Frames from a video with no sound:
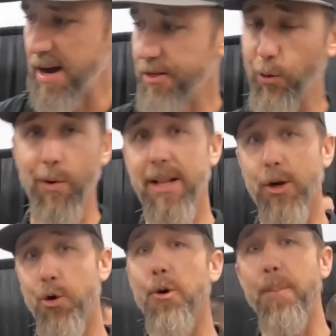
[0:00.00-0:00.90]
The really
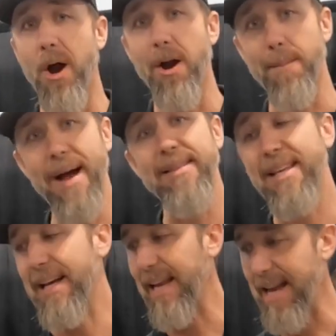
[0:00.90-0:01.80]
cool part about
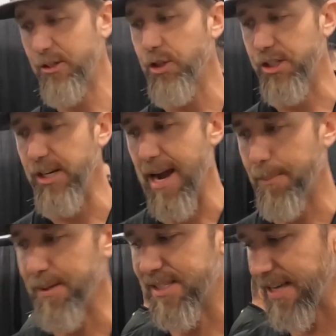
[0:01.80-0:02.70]
the electric
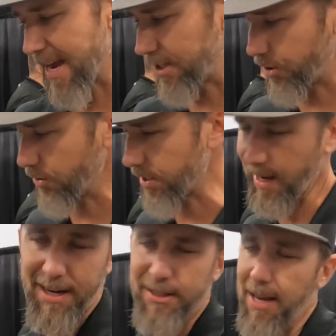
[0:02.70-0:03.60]
jack, besides
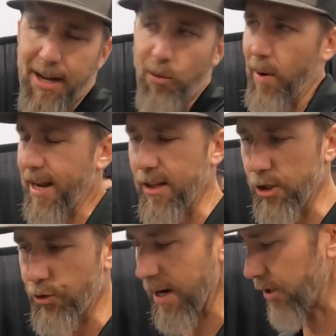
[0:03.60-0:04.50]
using it as like a
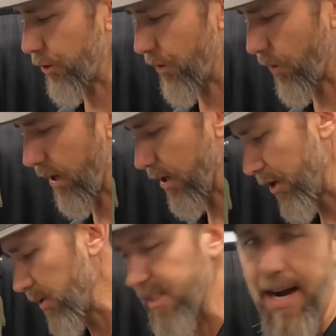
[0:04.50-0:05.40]
regular trail tool where you're
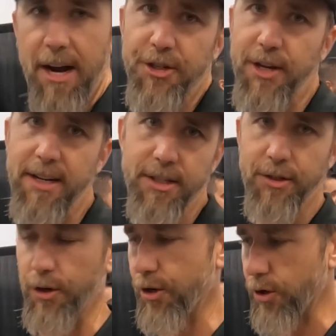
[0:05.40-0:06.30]
doing tire
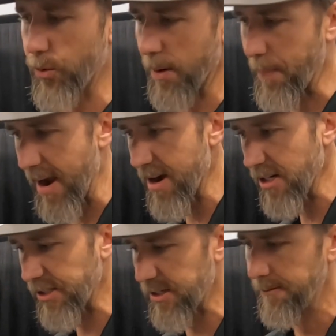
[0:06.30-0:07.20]
changes or you're doing
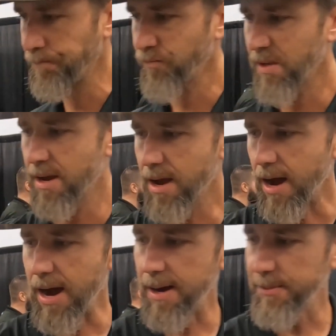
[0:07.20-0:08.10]
repairs,
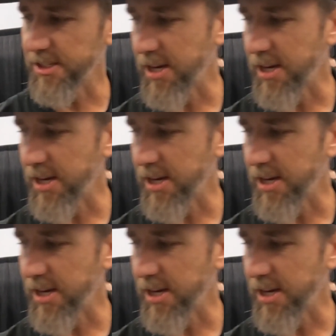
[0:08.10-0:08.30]
the